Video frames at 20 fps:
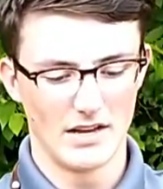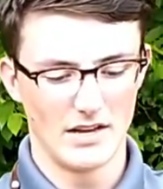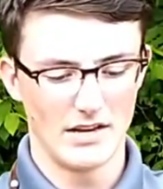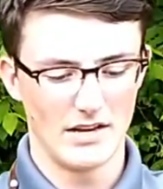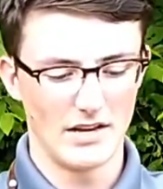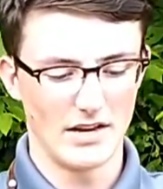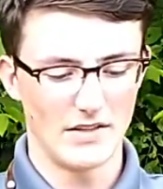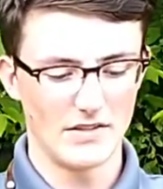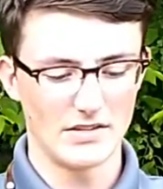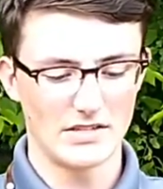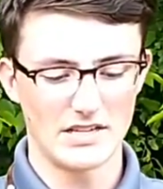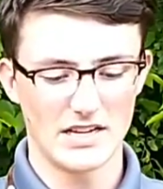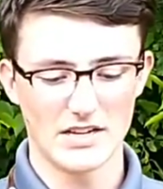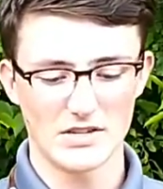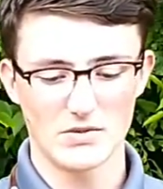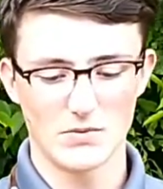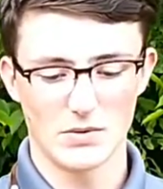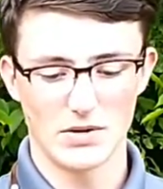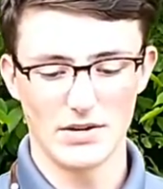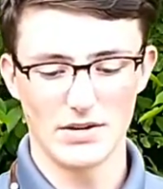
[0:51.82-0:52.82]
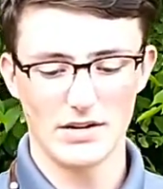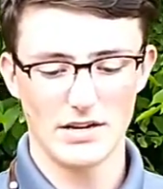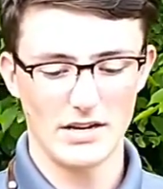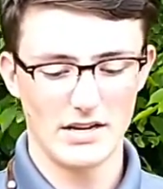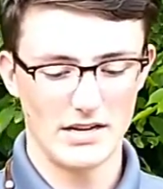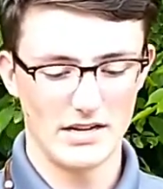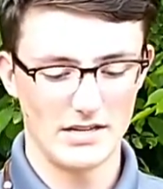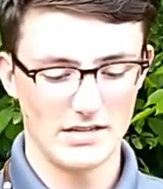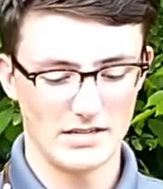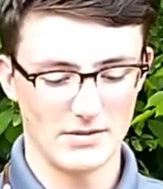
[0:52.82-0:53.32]
Now this next one
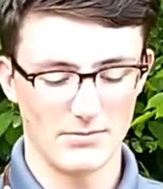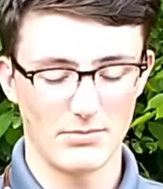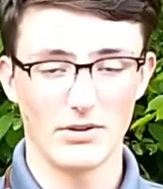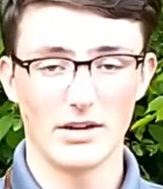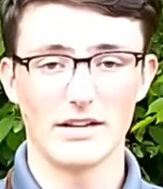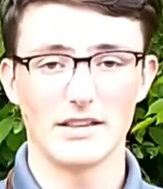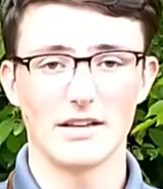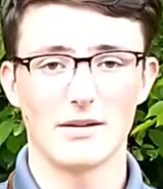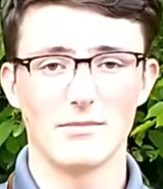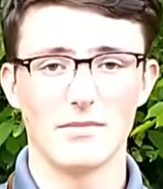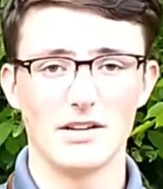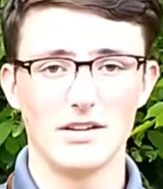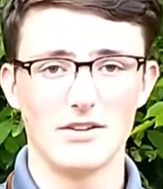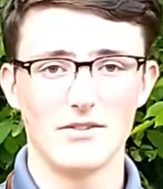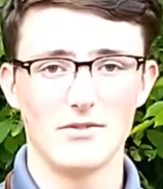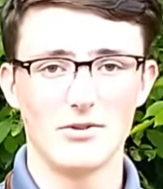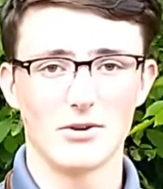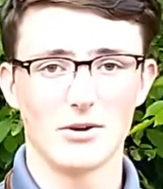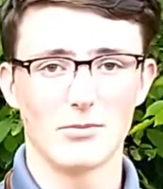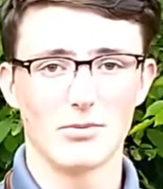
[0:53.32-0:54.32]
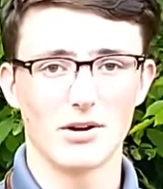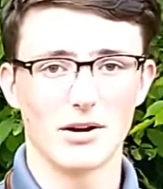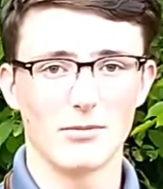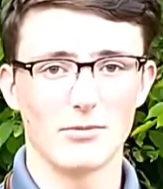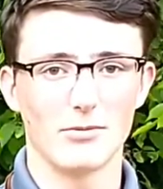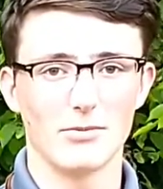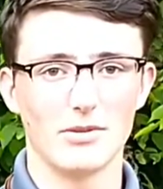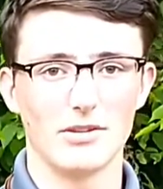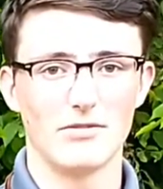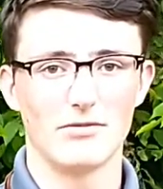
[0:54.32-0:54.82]
is a plant that many of you are
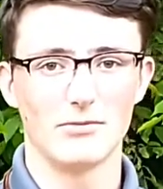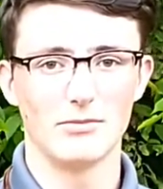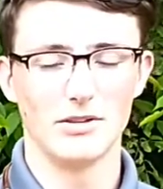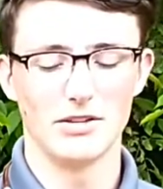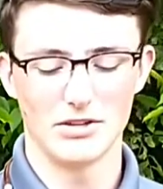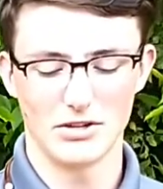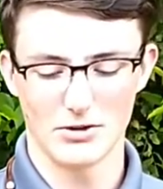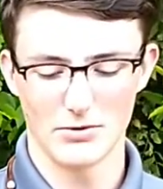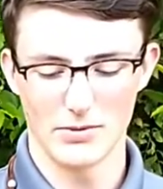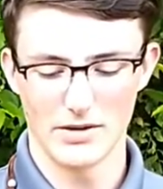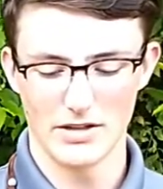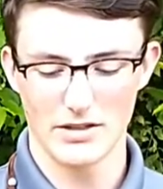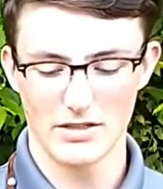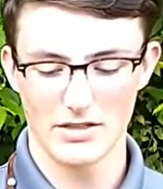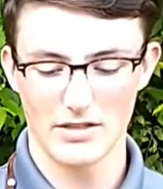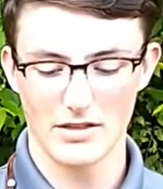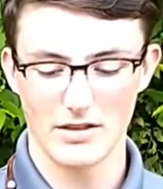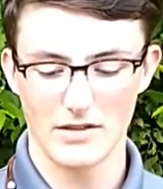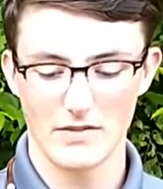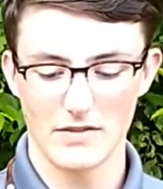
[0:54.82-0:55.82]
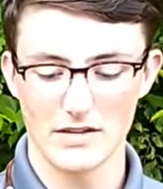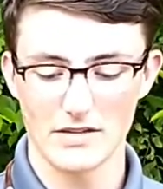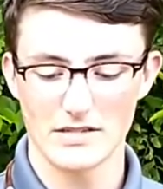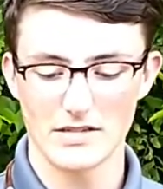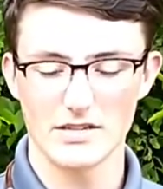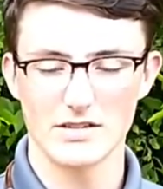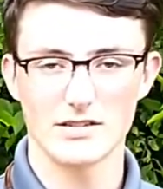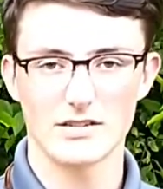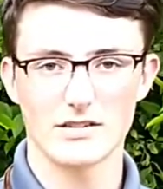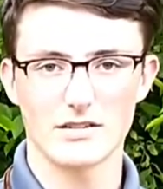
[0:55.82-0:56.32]
probably familiar with. This
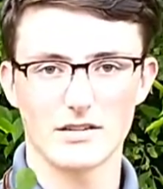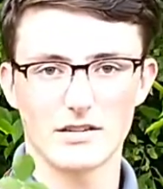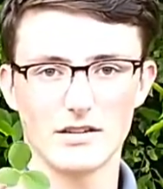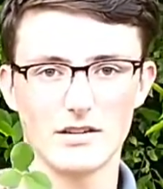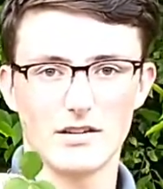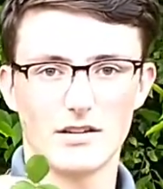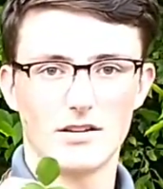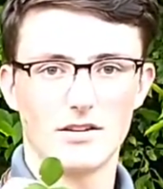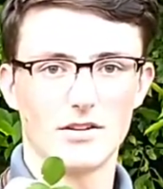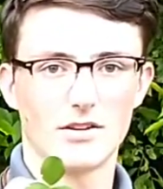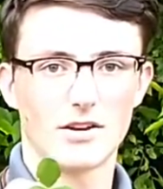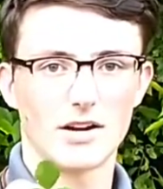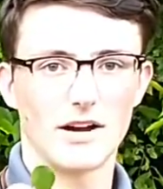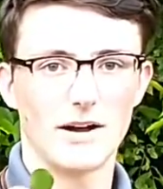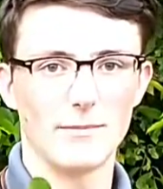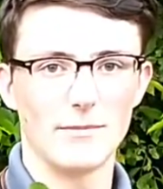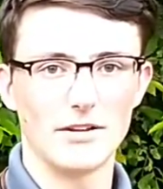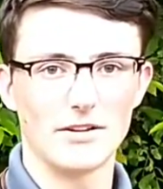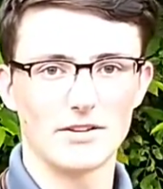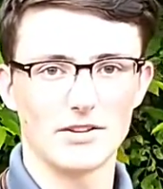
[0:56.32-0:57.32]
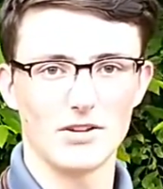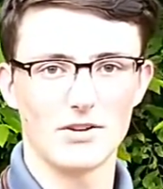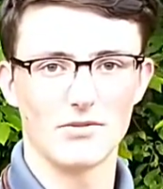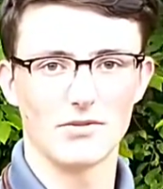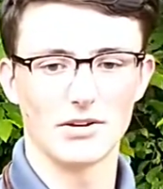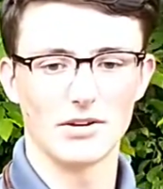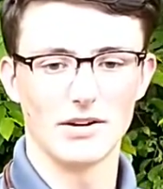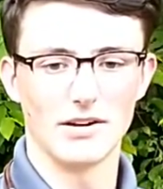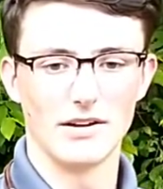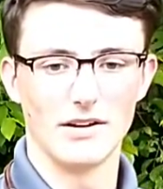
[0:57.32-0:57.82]
is your common
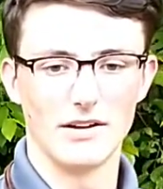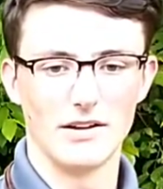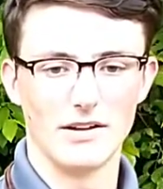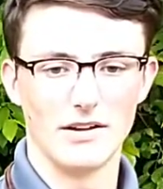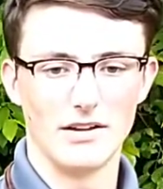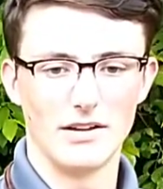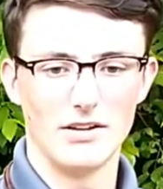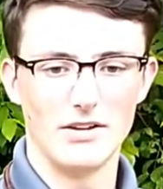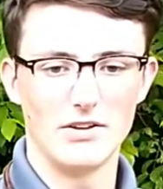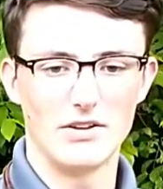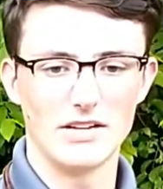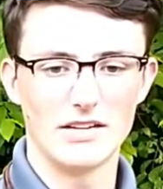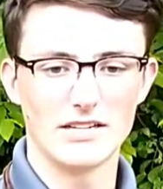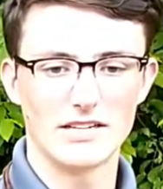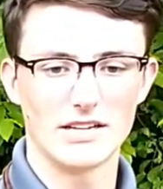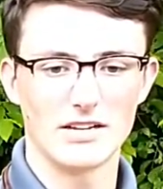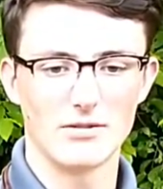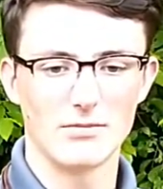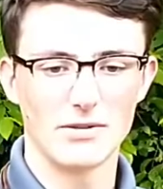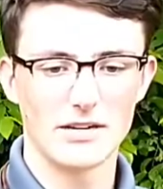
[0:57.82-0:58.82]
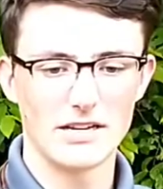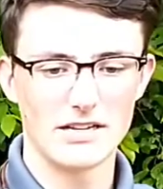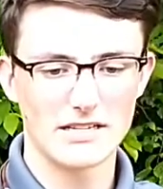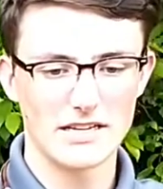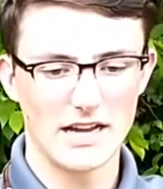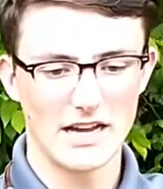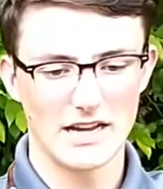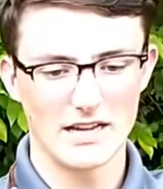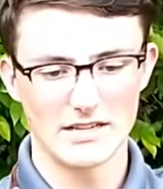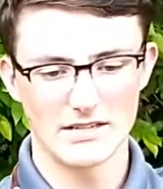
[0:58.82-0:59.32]
clover. You can tell because it
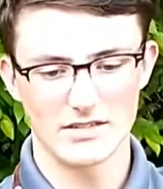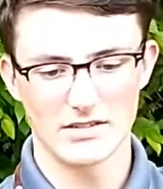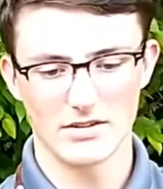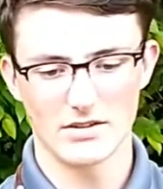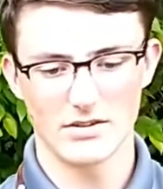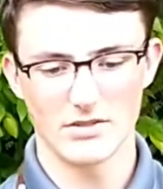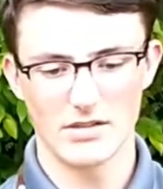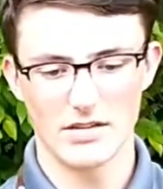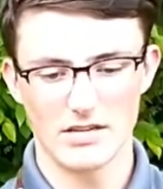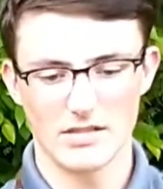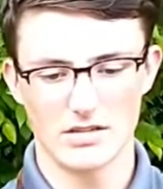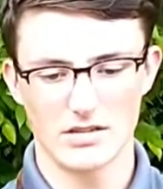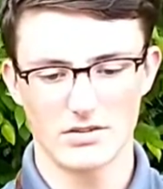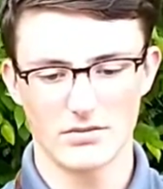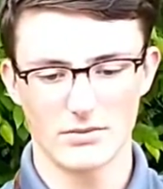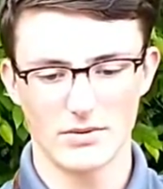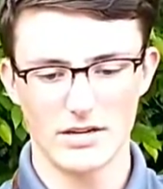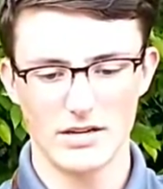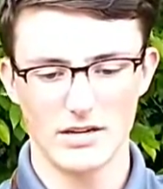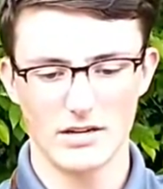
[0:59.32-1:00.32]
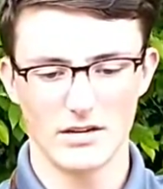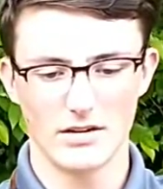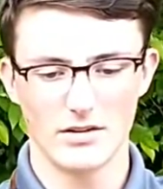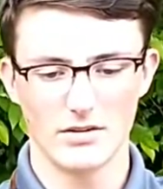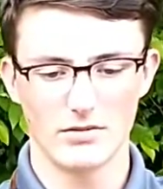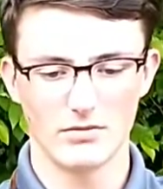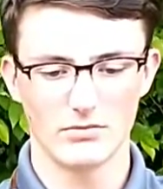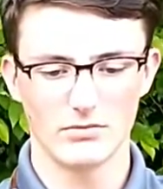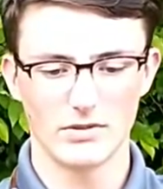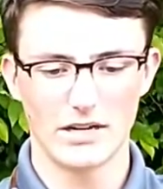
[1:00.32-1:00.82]
has these three
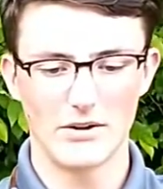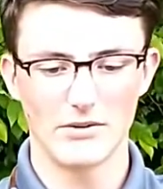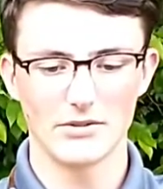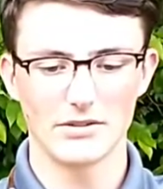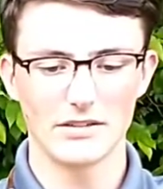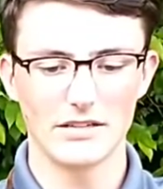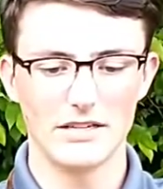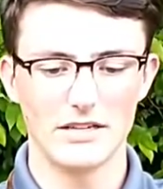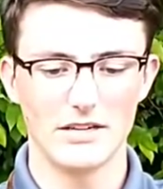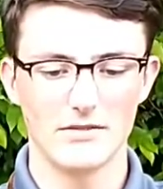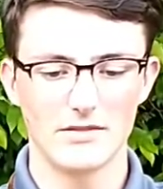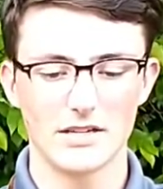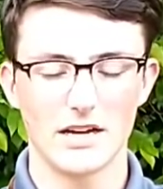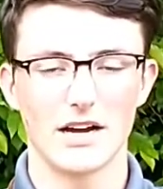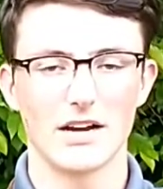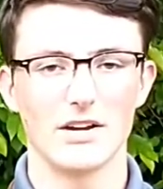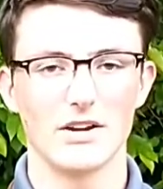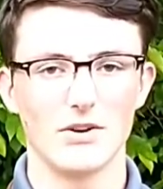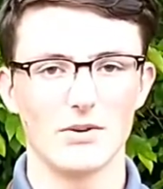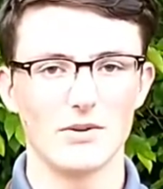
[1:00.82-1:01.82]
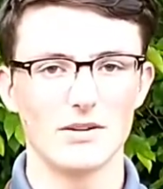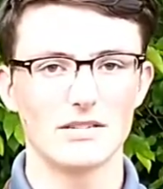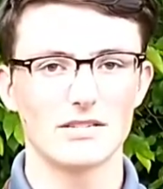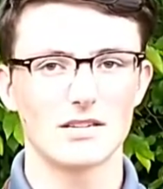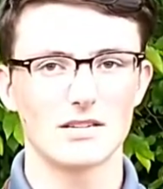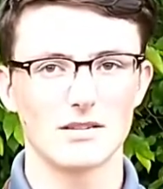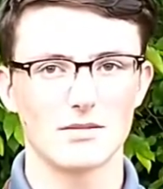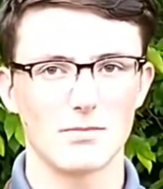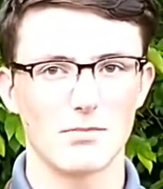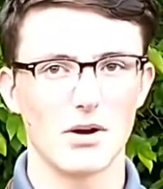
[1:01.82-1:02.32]
round leaves. I know it's
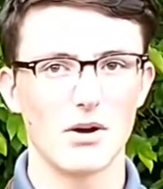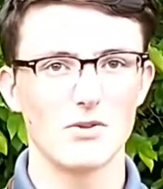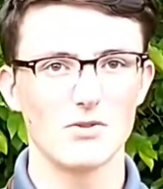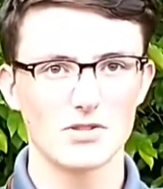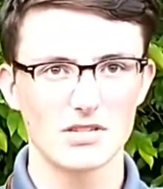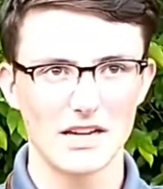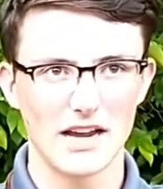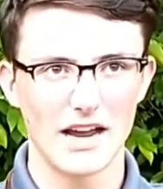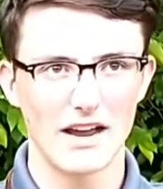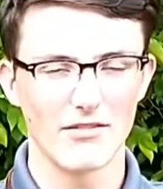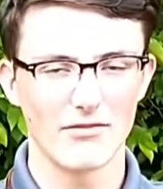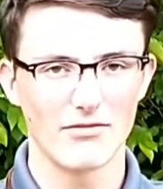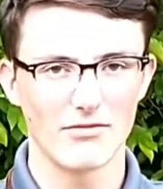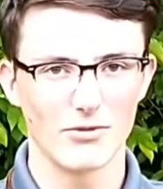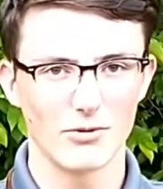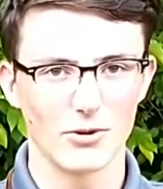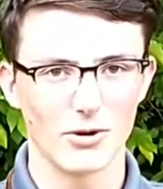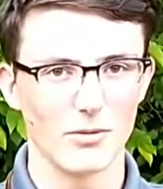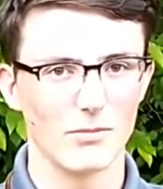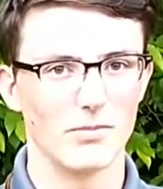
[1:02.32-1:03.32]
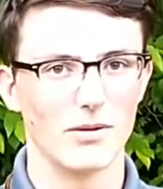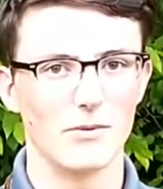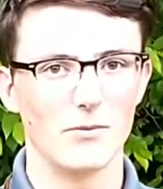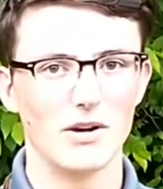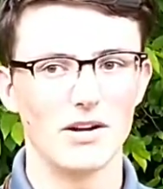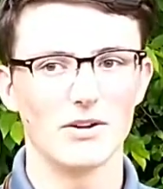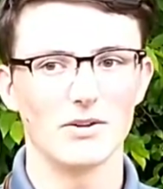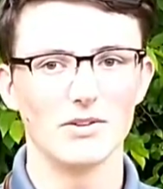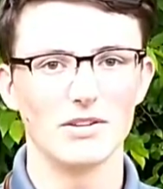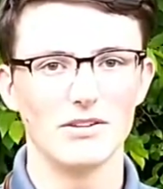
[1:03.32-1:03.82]
supposed to have four, but
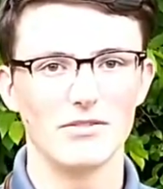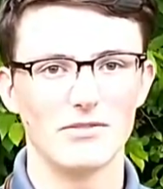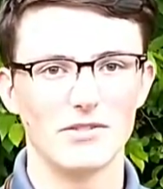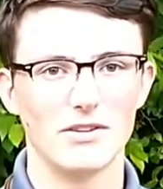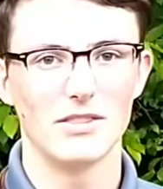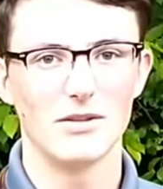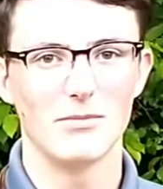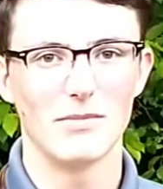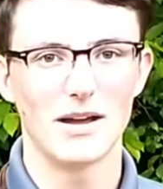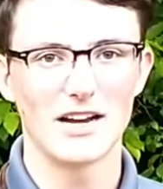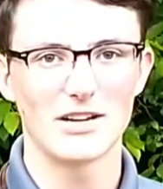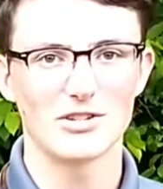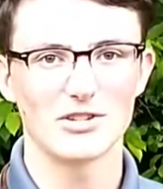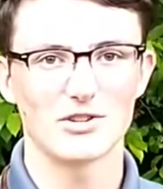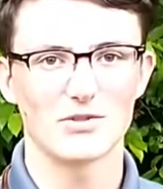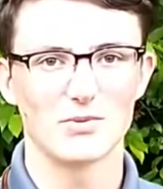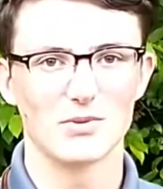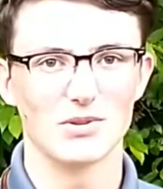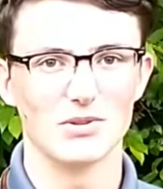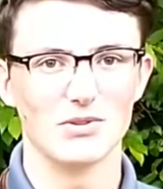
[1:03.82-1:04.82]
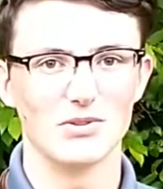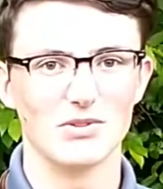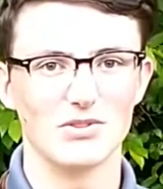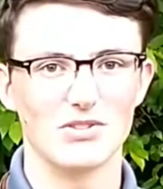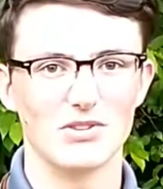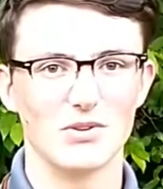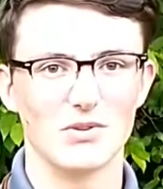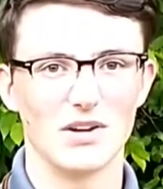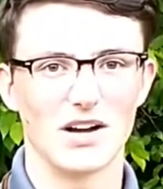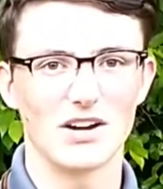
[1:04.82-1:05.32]
we don't live magic world,
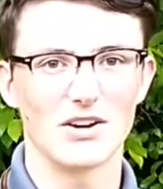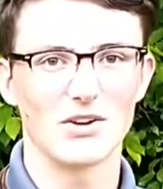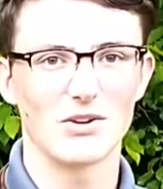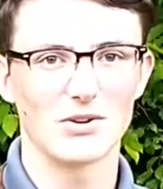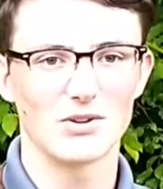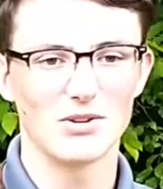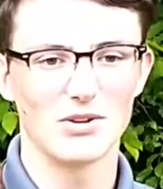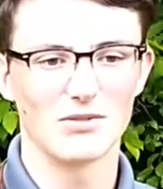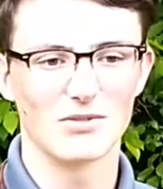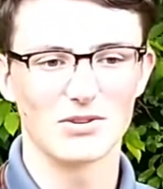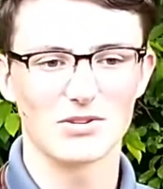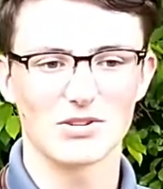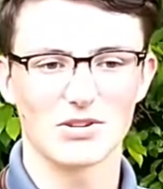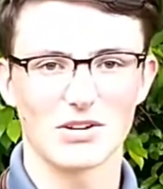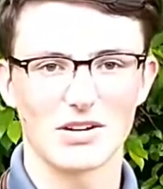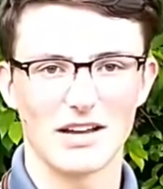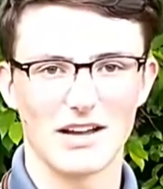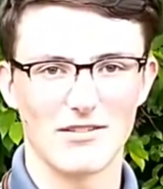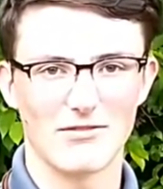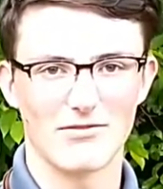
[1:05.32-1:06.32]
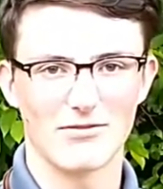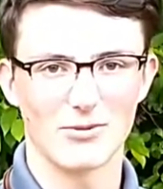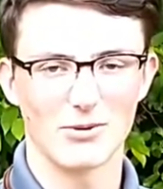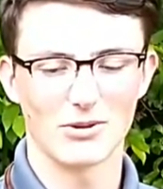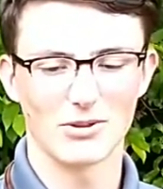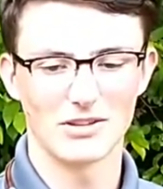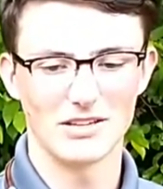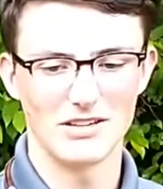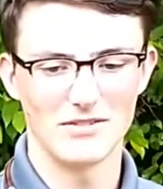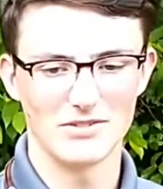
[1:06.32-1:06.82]
so not all clovers are going to have
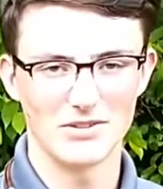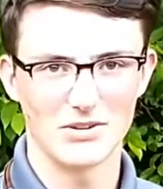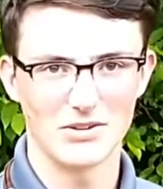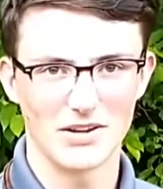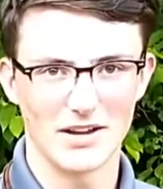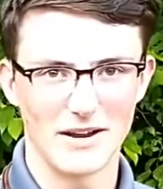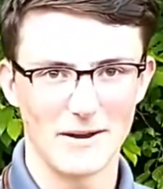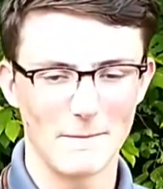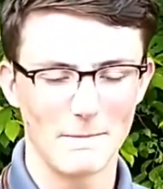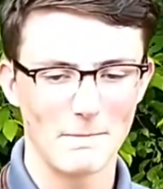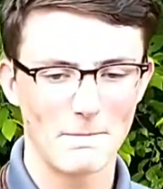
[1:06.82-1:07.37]
four leaves, okay?